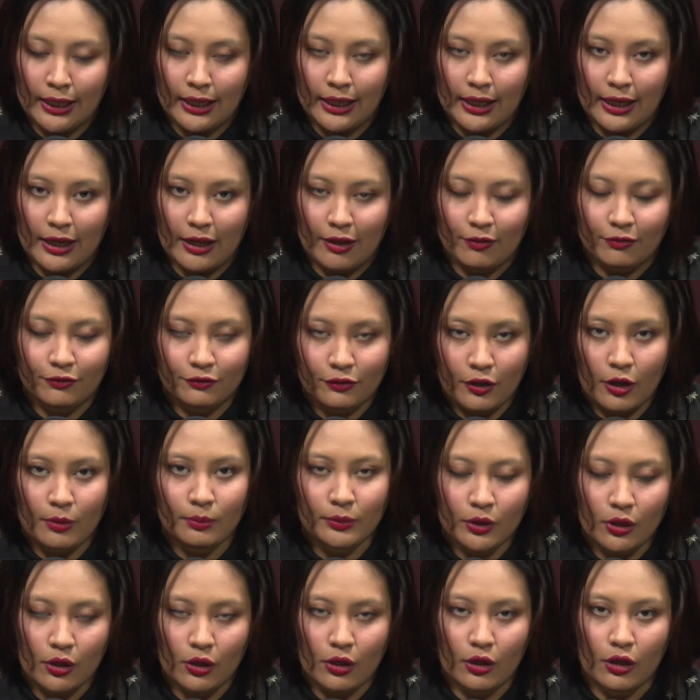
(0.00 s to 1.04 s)
From
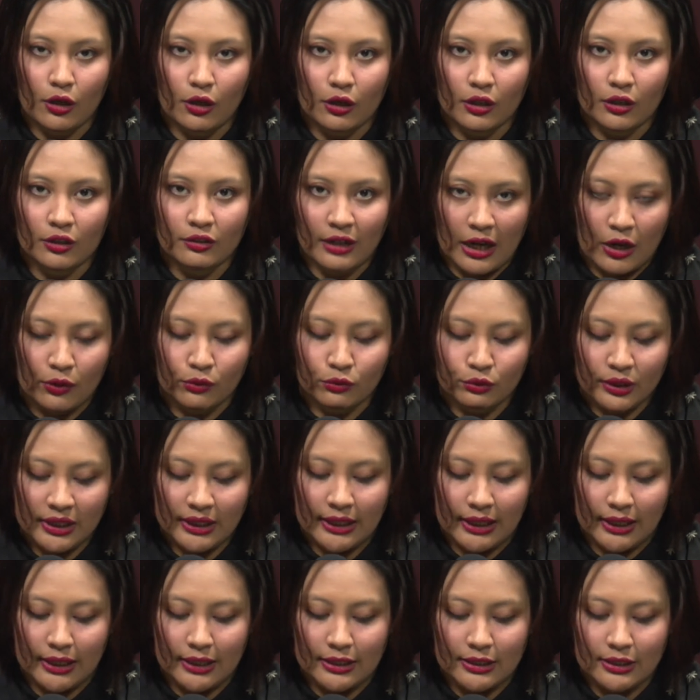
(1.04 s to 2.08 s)
your ground
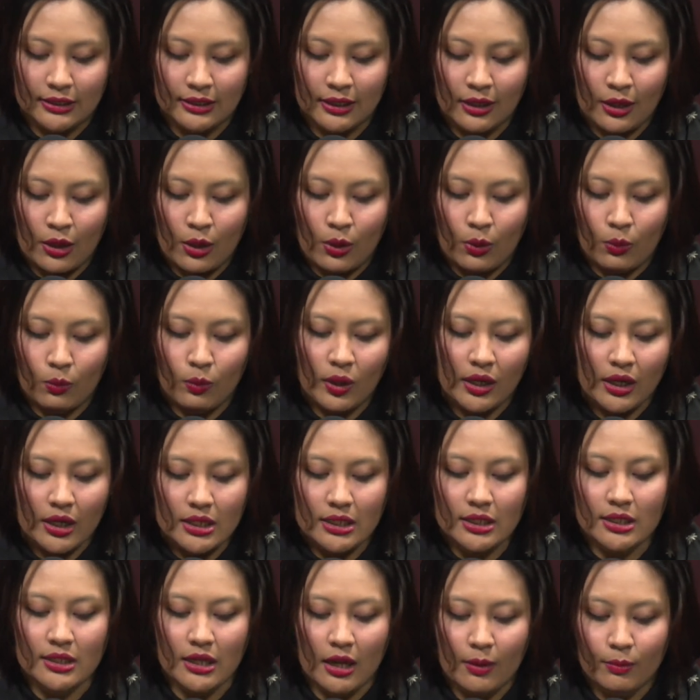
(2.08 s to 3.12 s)
readings, what are
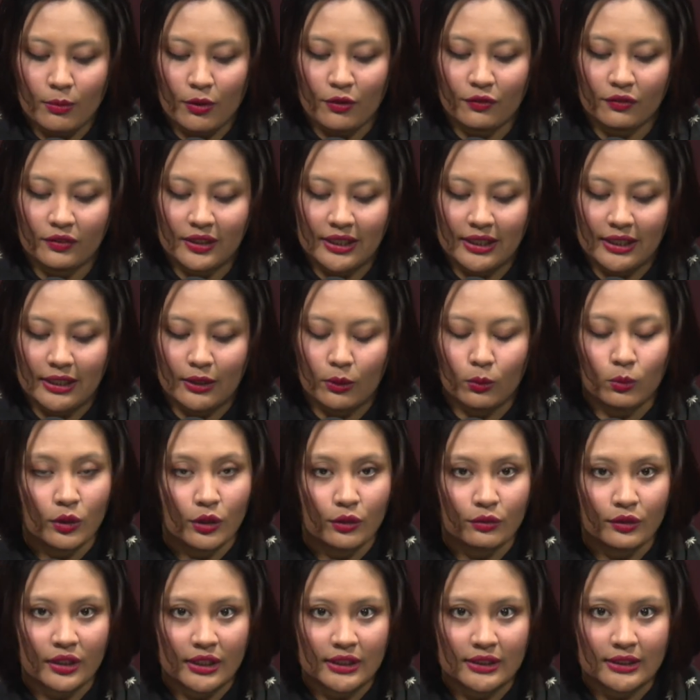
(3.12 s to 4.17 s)
some of the
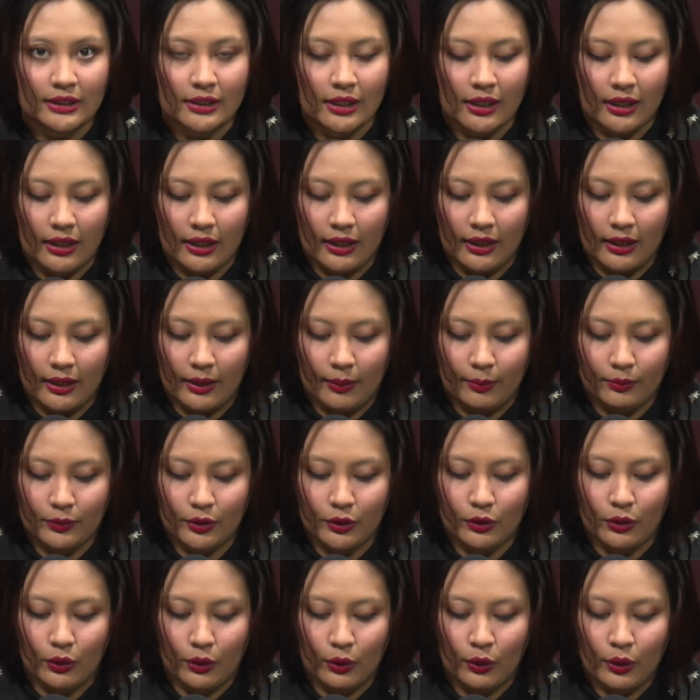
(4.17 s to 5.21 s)
worries,
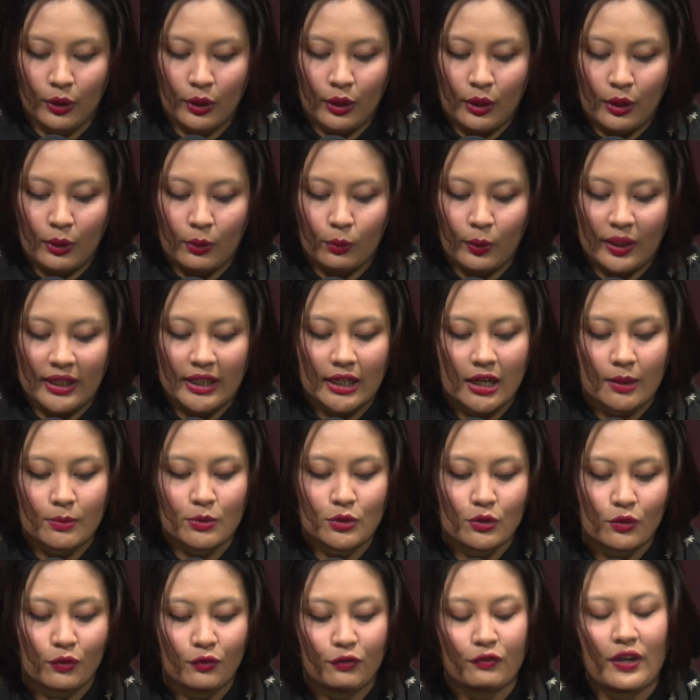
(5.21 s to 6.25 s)
when it
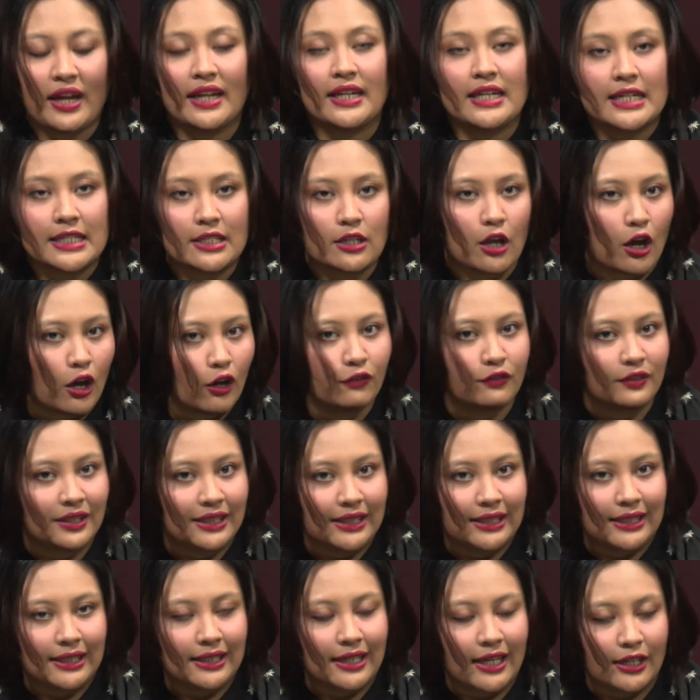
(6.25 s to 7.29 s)
comes to fairness of
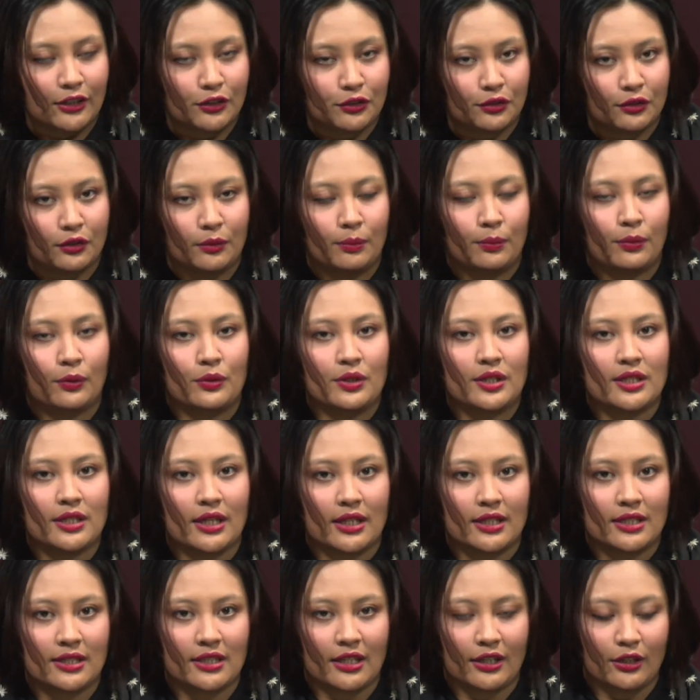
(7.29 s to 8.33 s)
the electoral
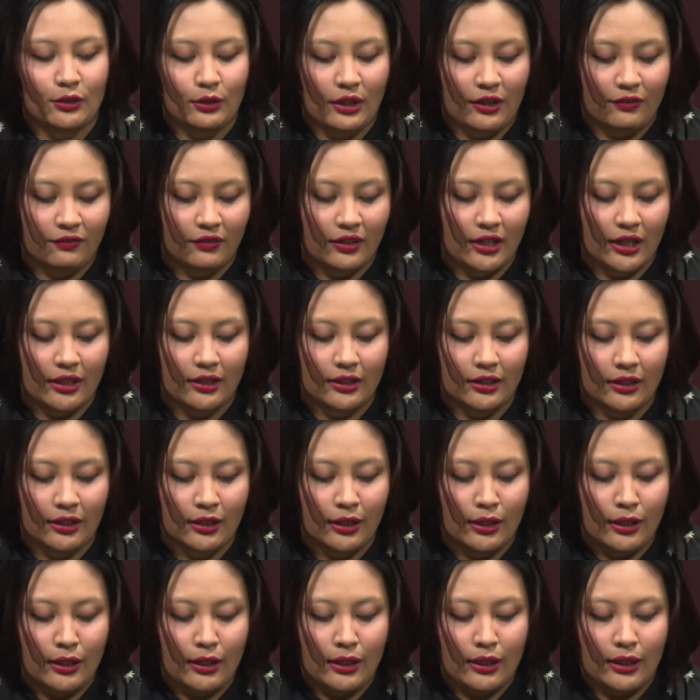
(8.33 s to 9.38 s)
process that you have gathered
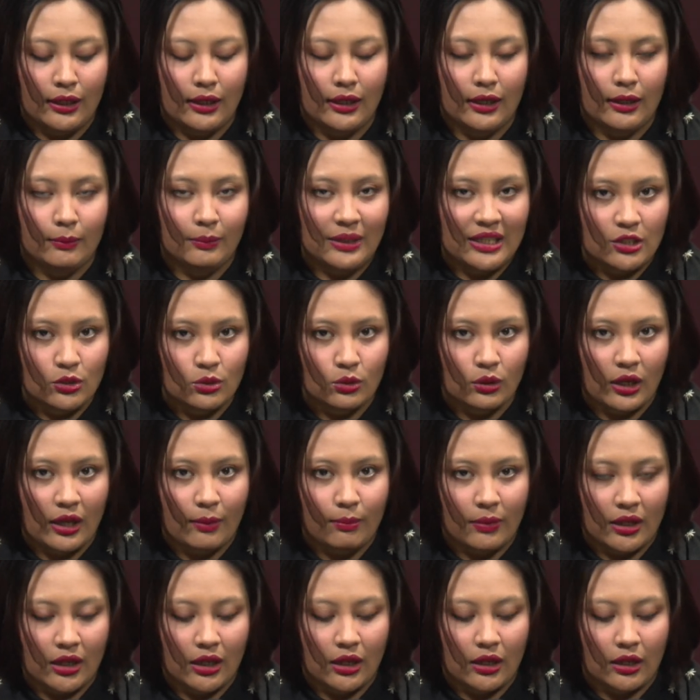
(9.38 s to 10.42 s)
in
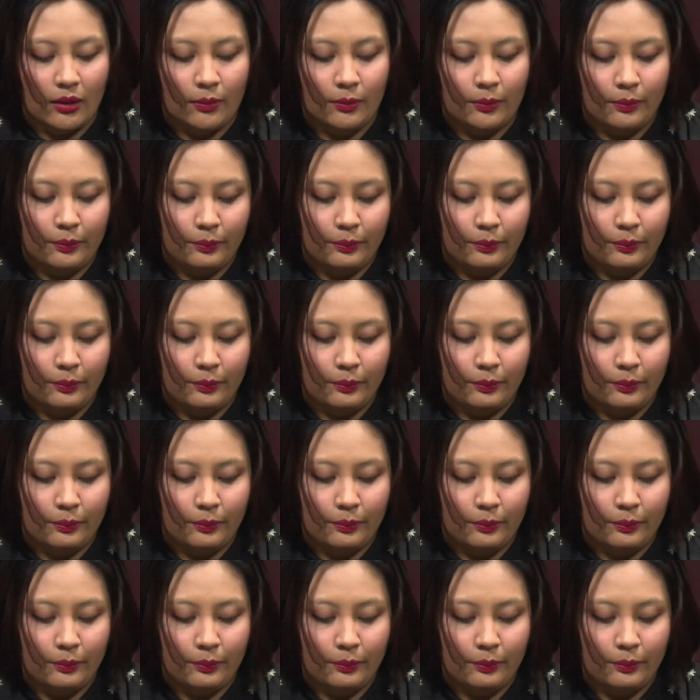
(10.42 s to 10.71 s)
Sungai Bakap?